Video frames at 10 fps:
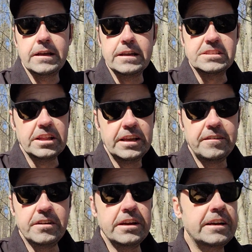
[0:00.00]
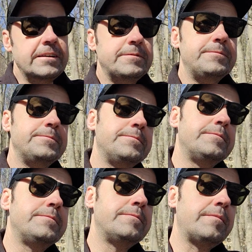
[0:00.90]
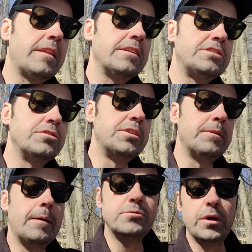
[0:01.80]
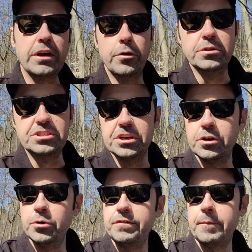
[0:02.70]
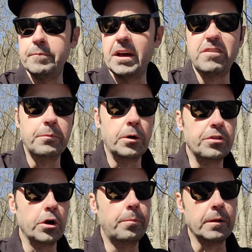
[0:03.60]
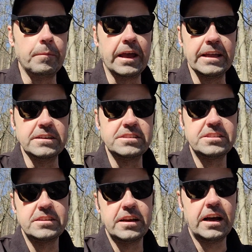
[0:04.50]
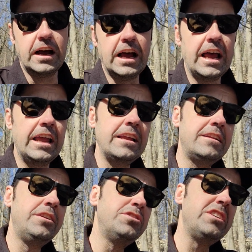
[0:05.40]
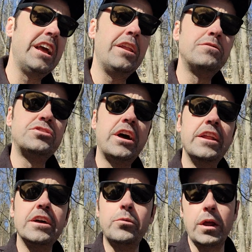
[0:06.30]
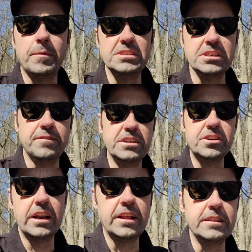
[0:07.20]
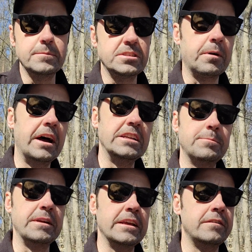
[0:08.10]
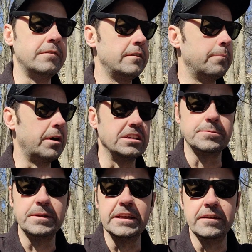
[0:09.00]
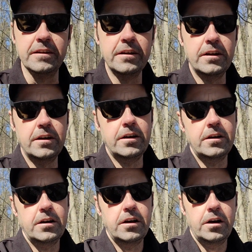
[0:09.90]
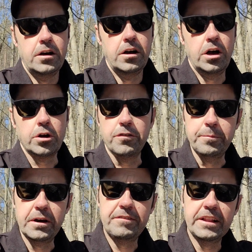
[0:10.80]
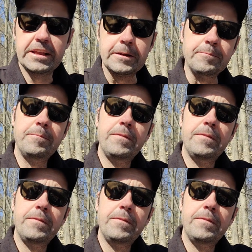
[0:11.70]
Enslaved, so sometimes when I go to a show, if I'm not familiar with the opening bands, I don't try to acquaint myself. I try to let them surprise me and impress me, and I'll go from there if I like it.